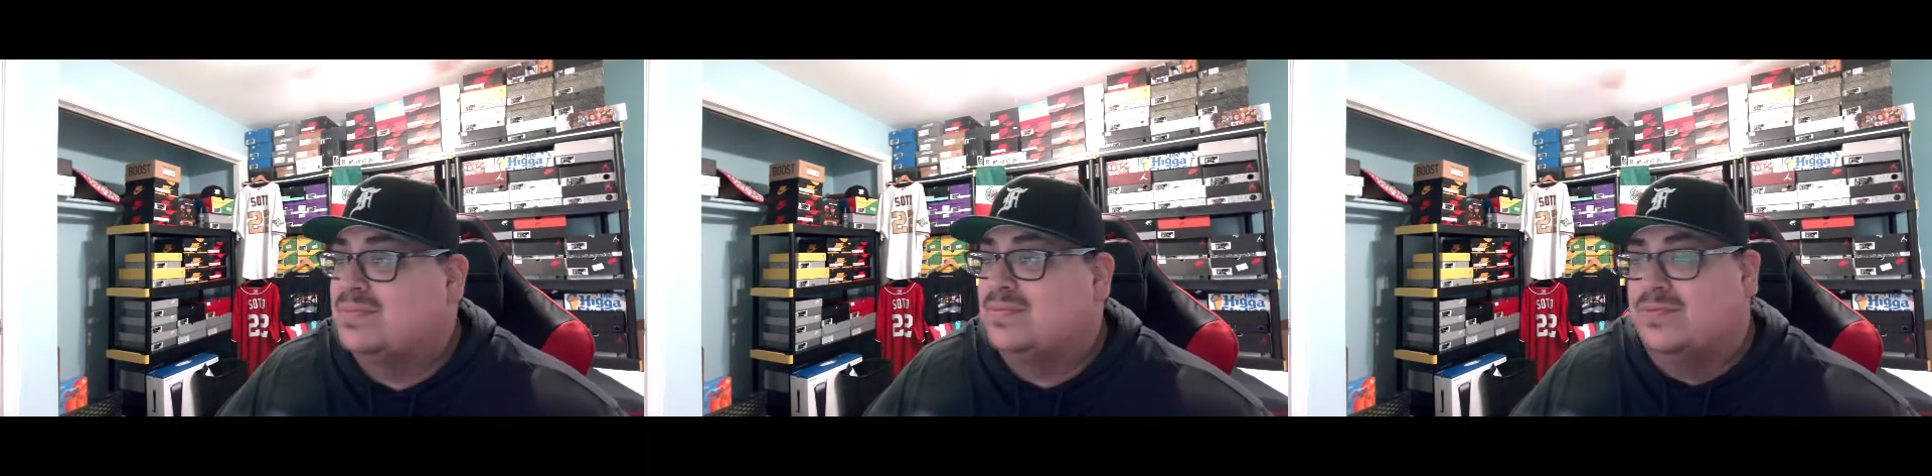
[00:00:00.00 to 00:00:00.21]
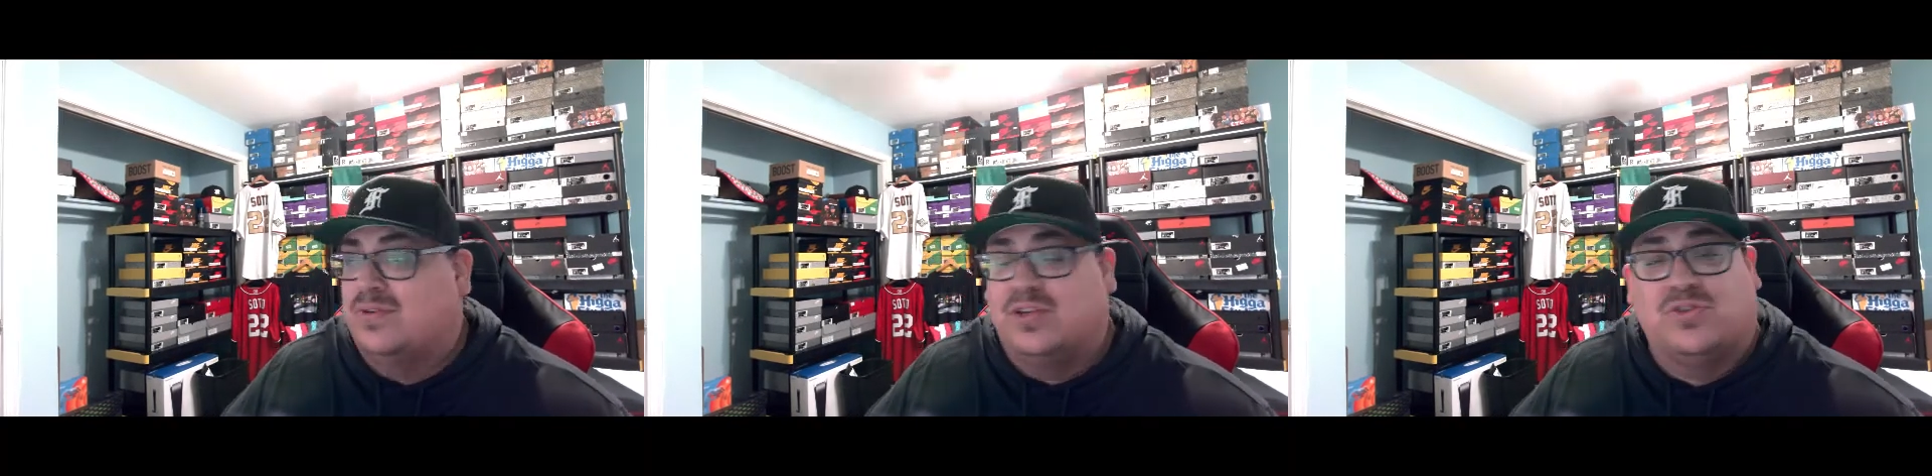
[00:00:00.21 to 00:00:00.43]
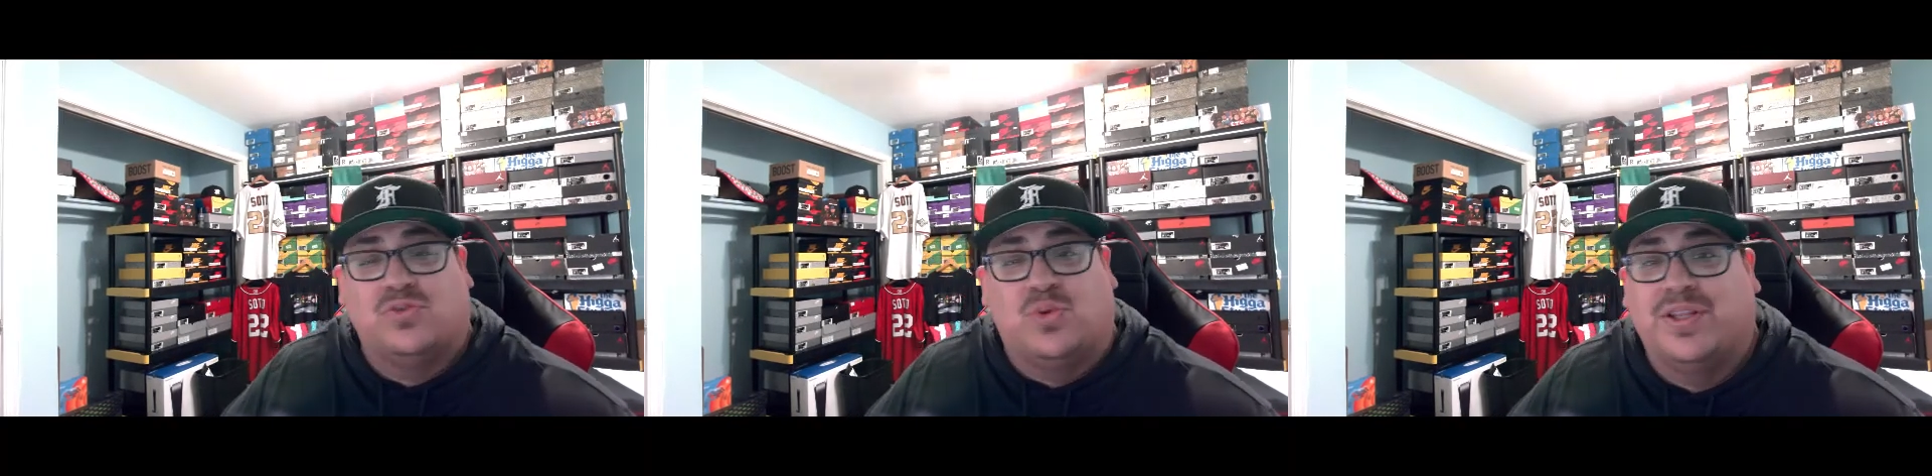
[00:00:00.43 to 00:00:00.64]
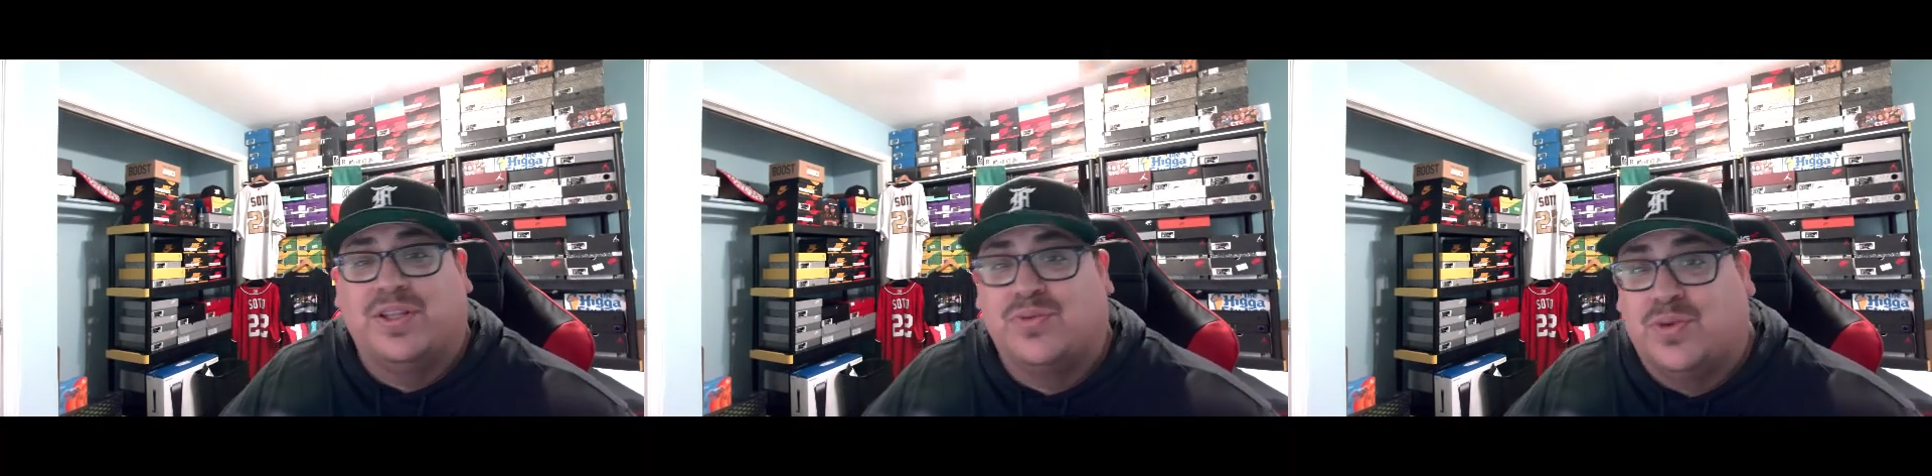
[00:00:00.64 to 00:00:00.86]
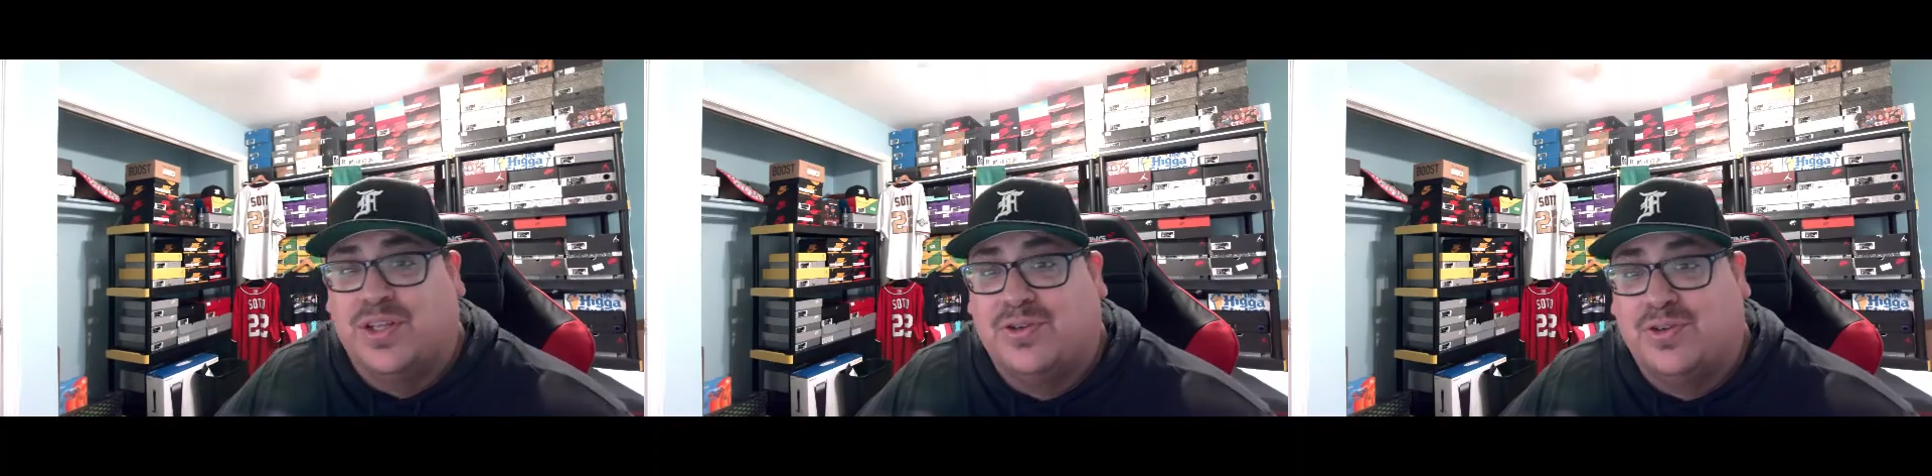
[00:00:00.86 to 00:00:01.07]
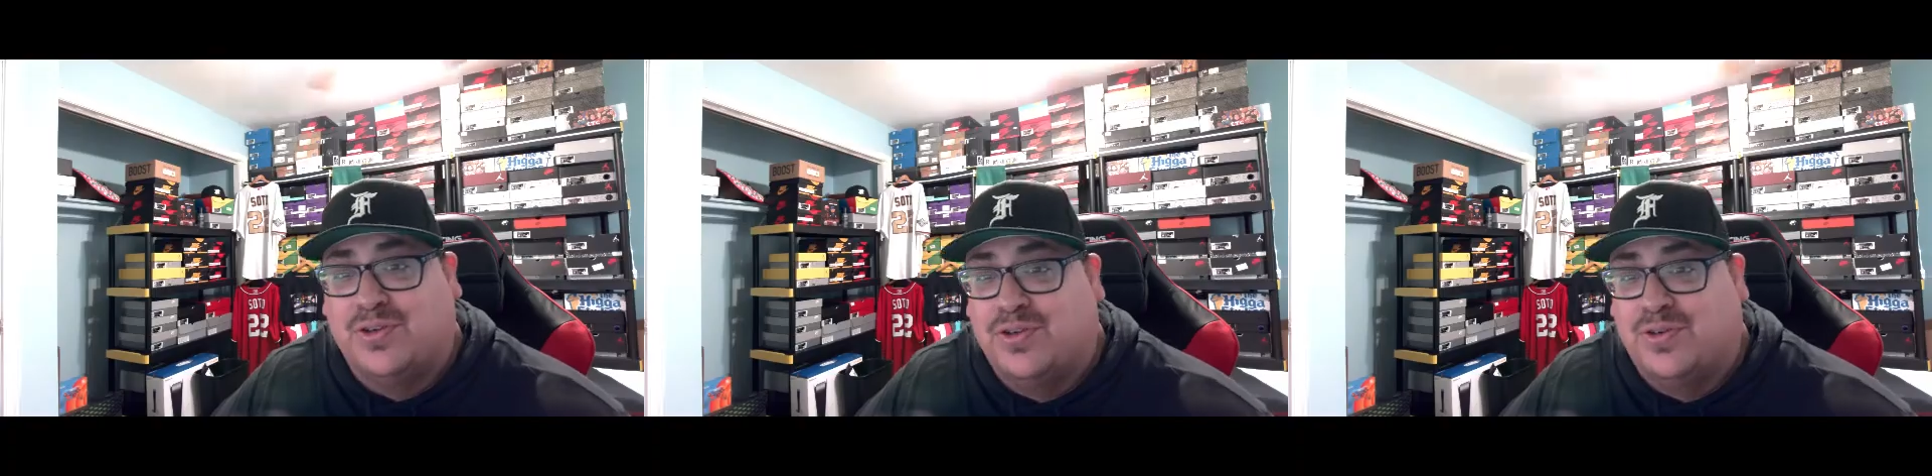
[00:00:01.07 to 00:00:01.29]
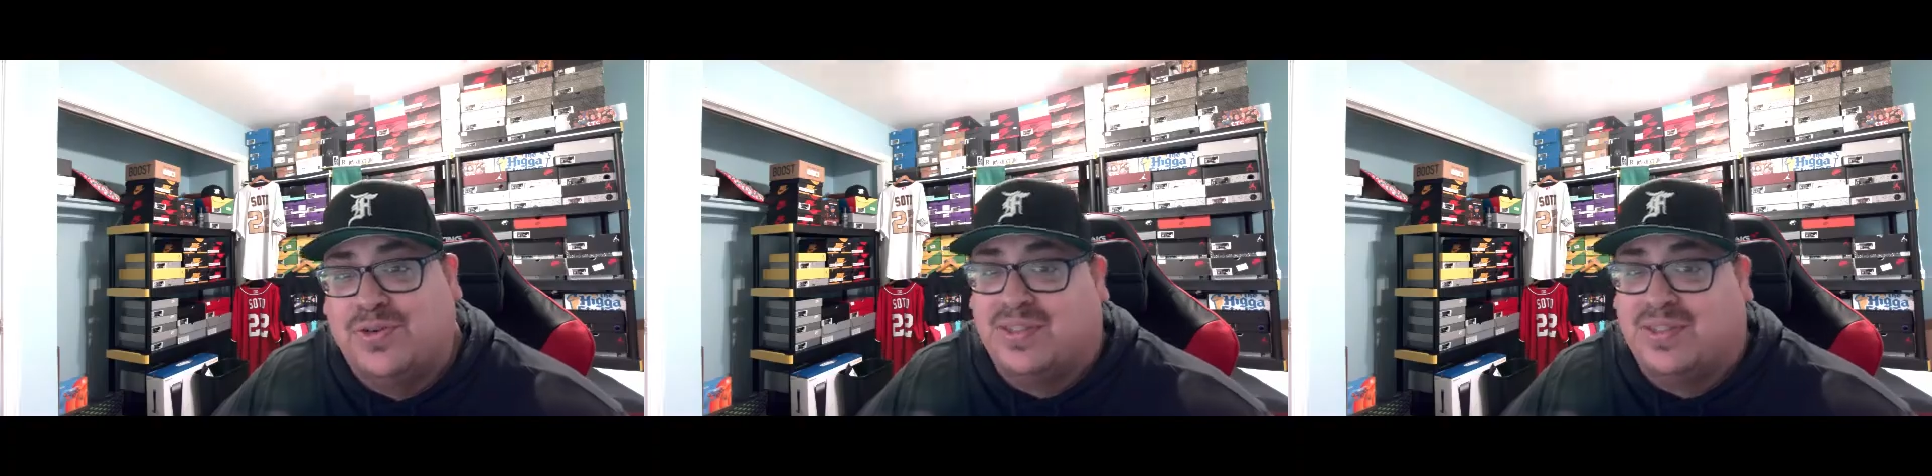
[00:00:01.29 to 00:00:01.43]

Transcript: We're in 2022.